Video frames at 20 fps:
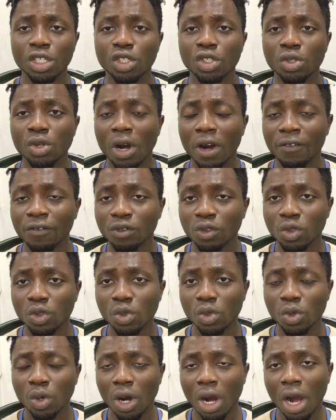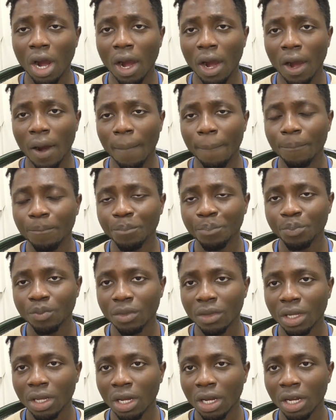you have to
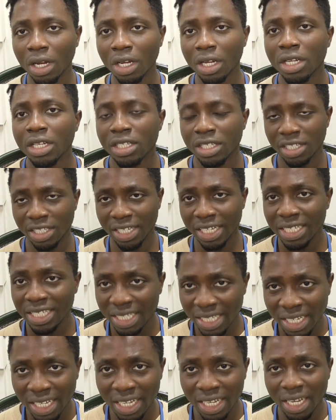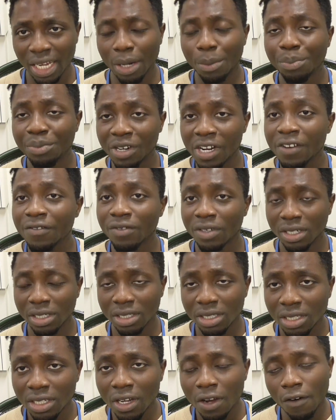set a
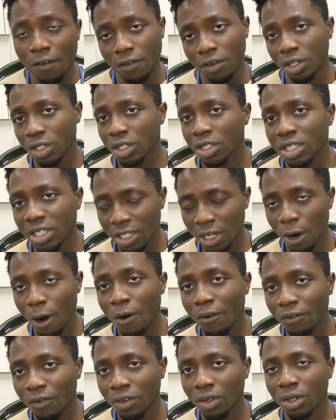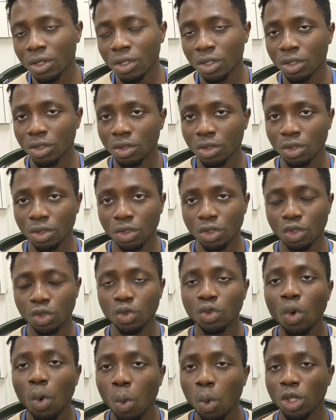preference for yourself
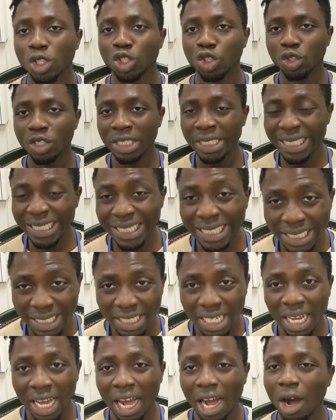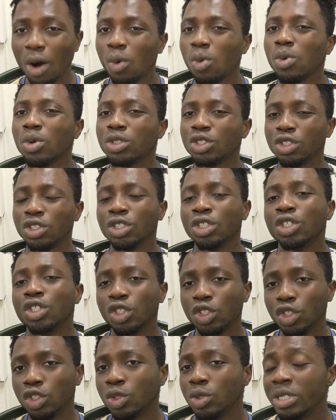to know what you need and what
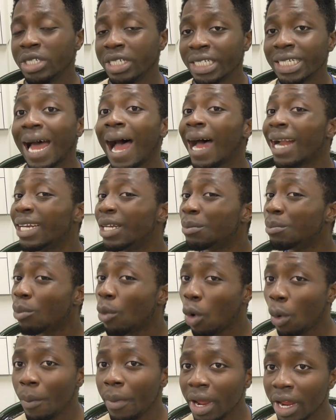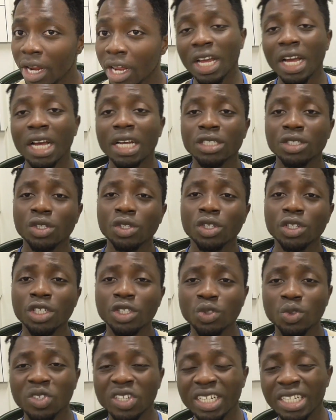you don't need at the moment. Yeah, so you
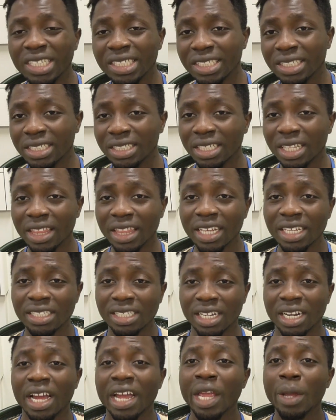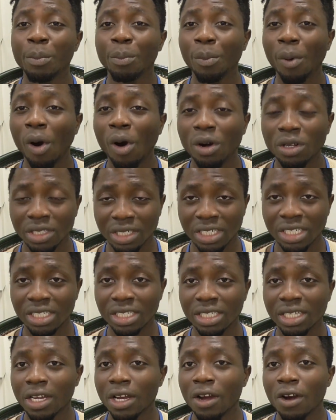need to list the things that are
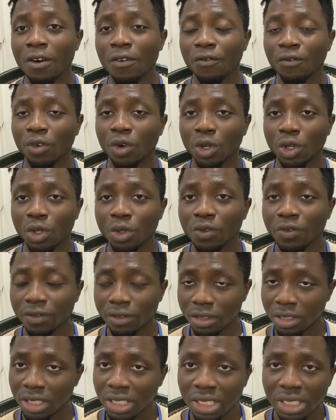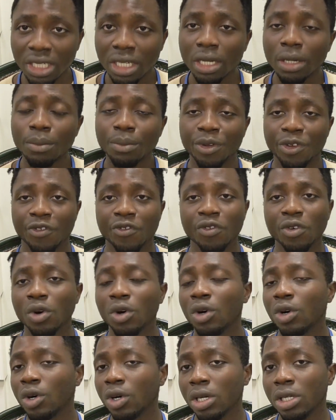important for you first
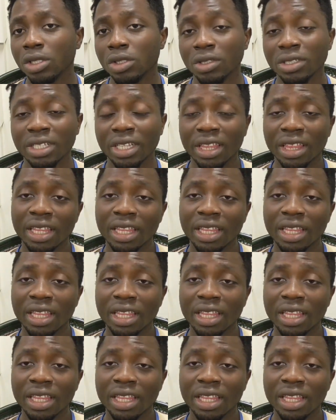before going to the